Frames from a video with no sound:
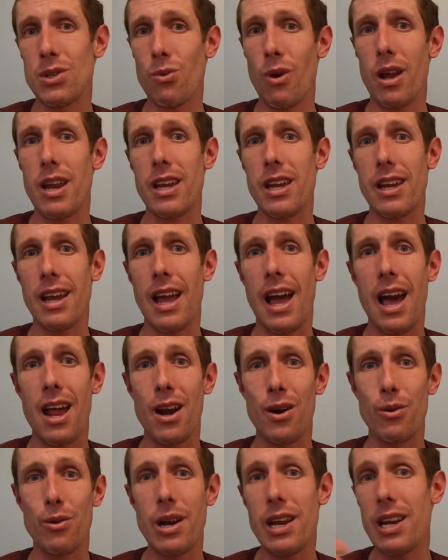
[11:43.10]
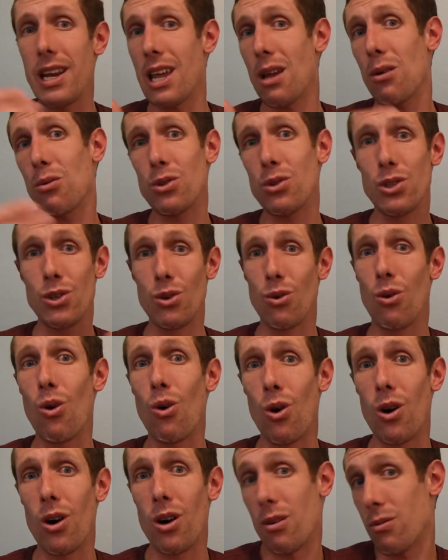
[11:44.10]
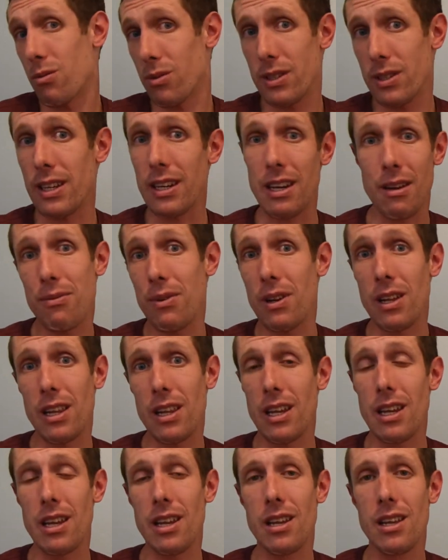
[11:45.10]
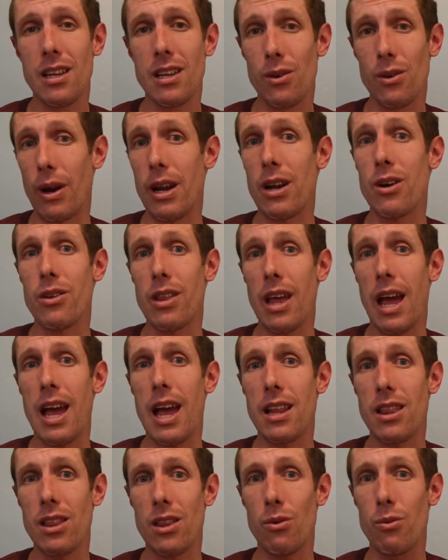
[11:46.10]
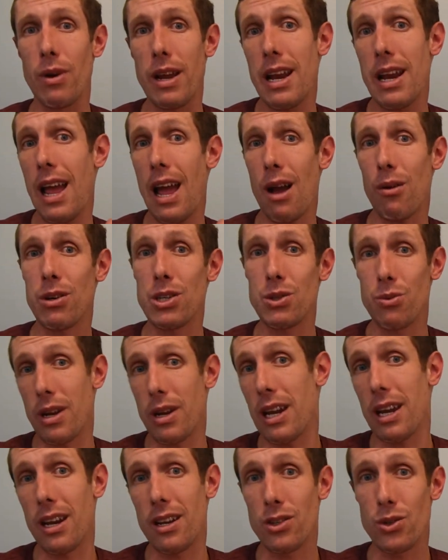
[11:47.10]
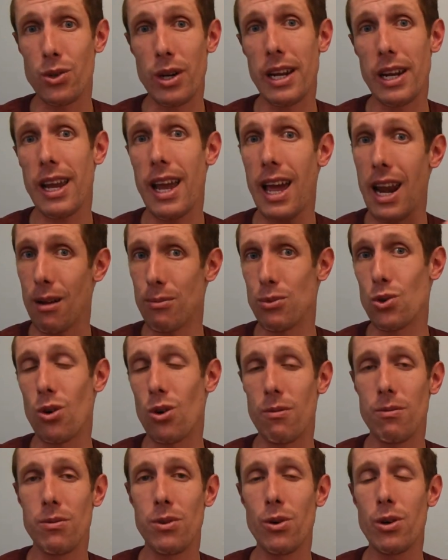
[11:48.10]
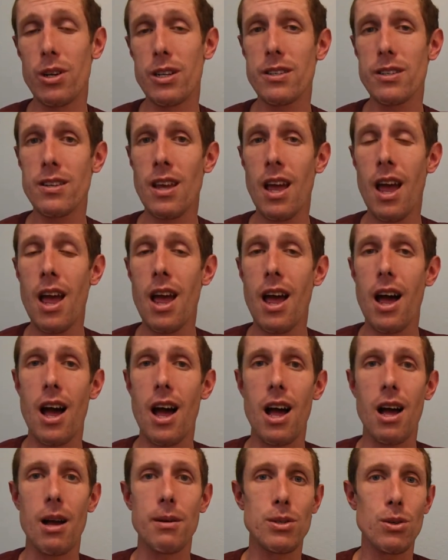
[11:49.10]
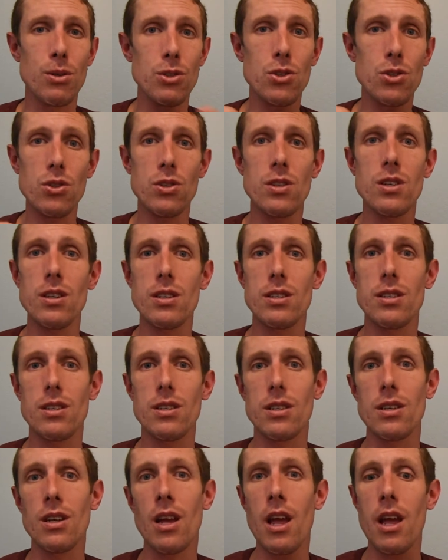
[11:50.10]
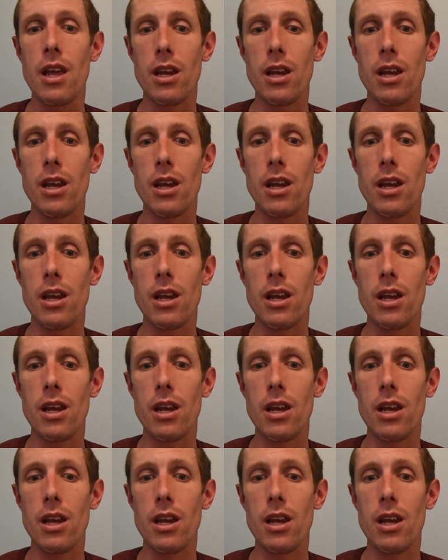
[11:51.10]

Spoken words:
sweating at a rate equal to or significantly greater than the rate at which we can drink and absorb fluids. So it's just good to,